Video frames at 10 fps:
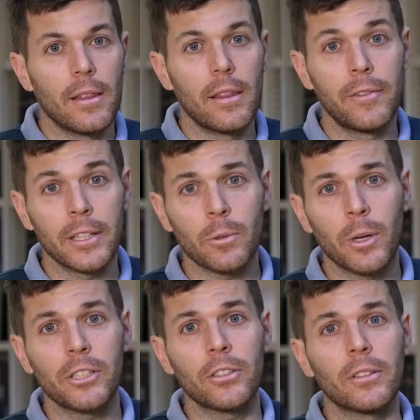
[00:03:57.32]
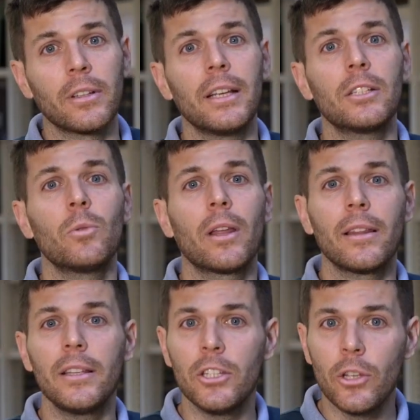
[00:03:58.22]
The first question is whether
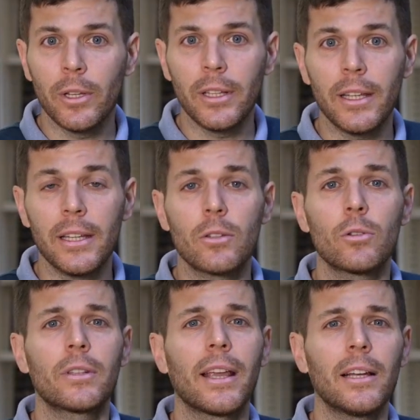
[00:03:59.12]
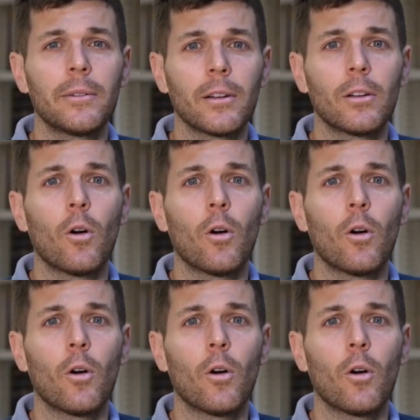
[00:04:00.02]
this unity is sustainable